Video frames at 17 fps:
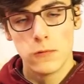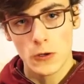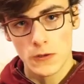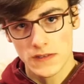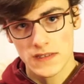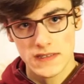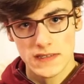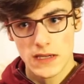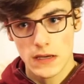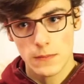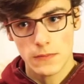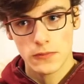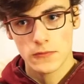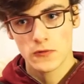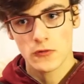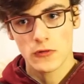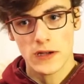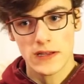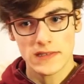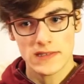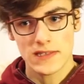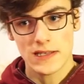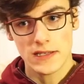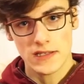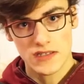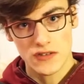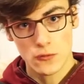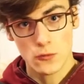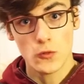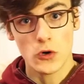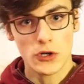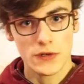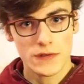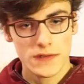what step translates to
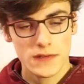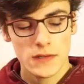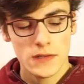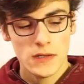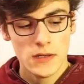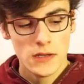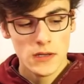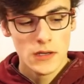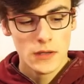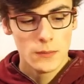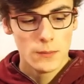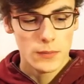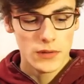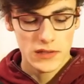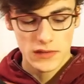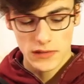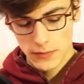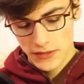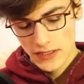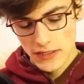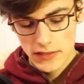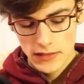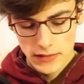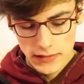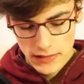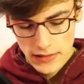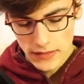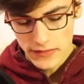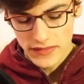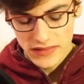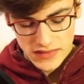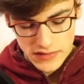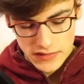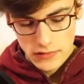what. But in the beginning,
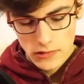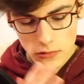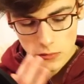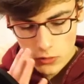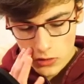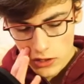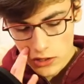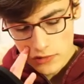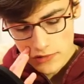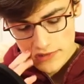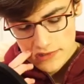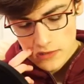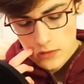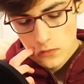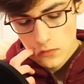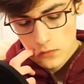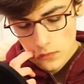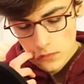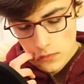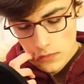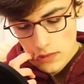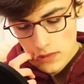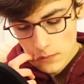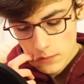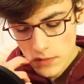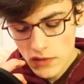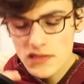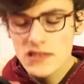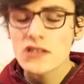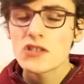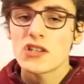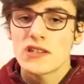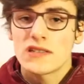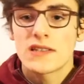yeah, it's a lot harder. So my
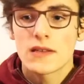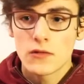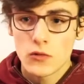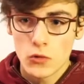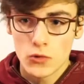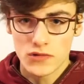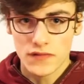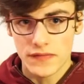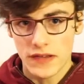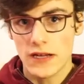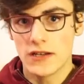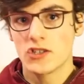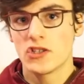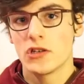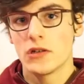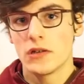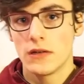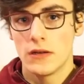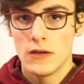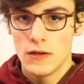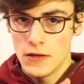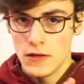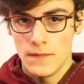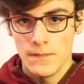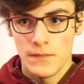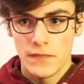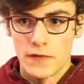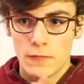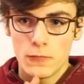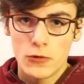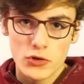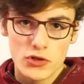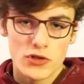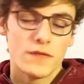suggested course of action,
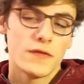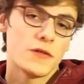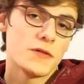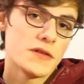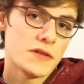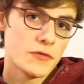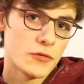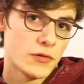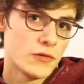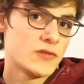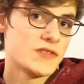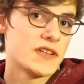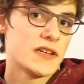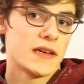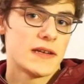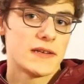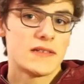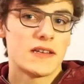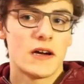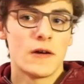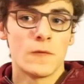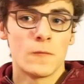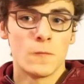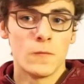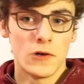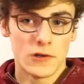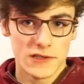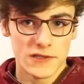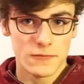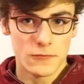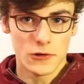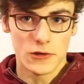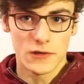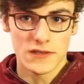watch a few tutorials to get down
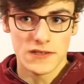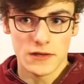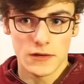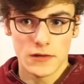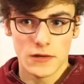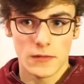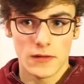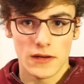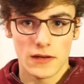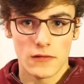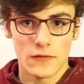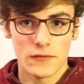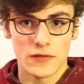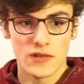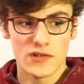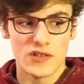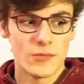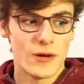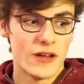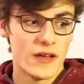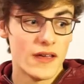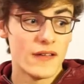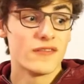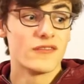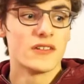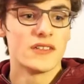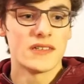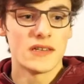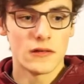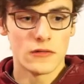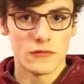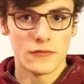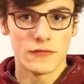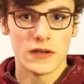what's what, so you don't get confused about every
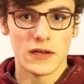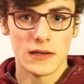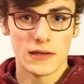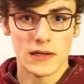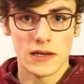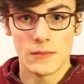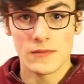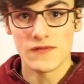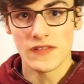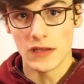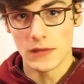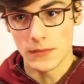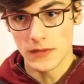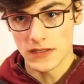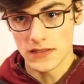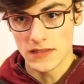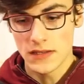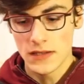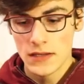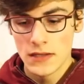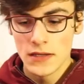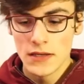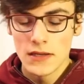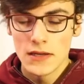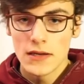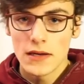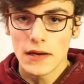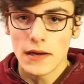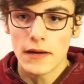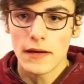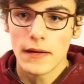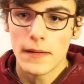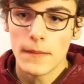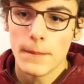single thing in game development.
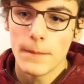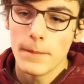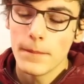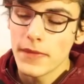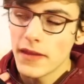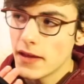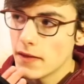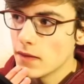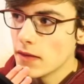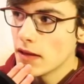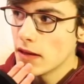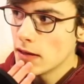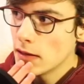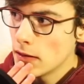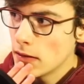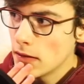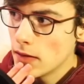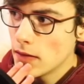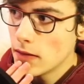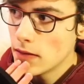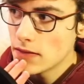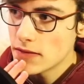And then,